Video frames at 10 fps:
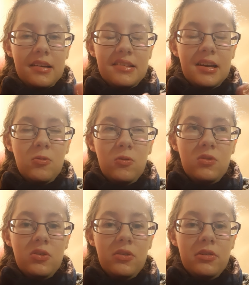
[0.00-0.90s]
a sequel
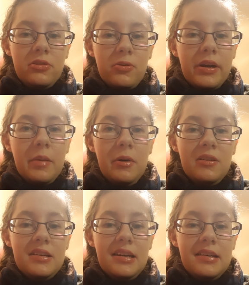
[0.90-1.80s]
to
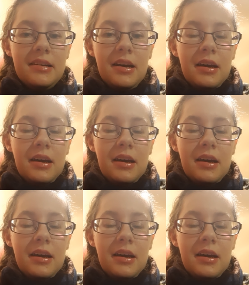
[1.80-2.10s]
Rehabilitated,